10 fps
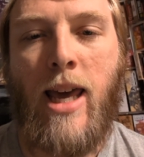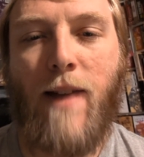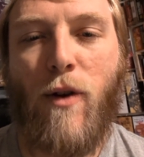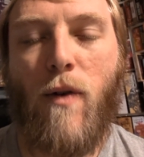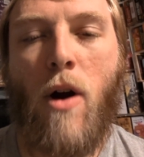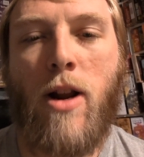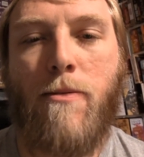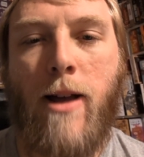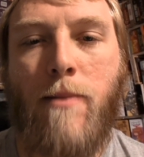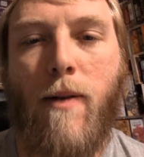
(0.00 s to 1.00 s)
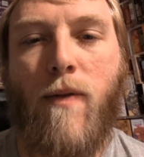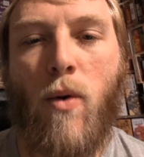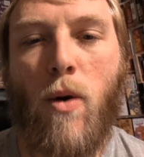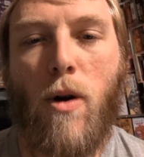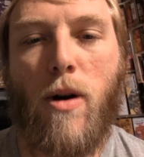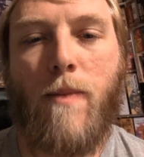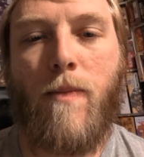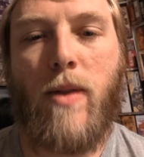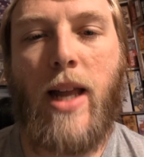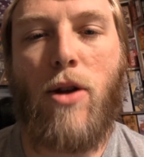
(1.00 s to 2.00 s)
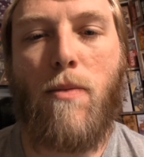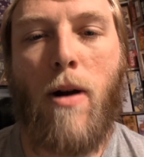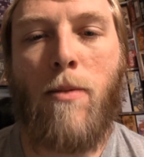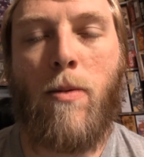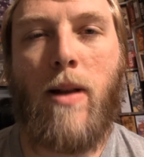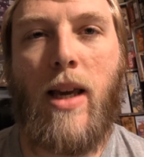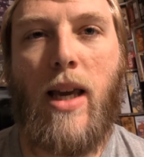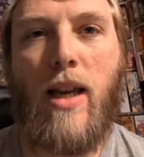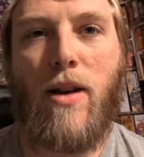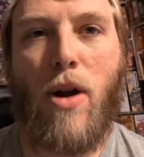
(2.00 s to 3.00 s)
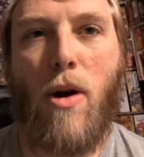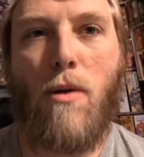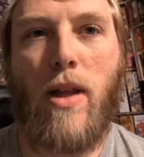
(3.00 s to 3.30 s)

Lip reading: And if you've already played before, then you probably know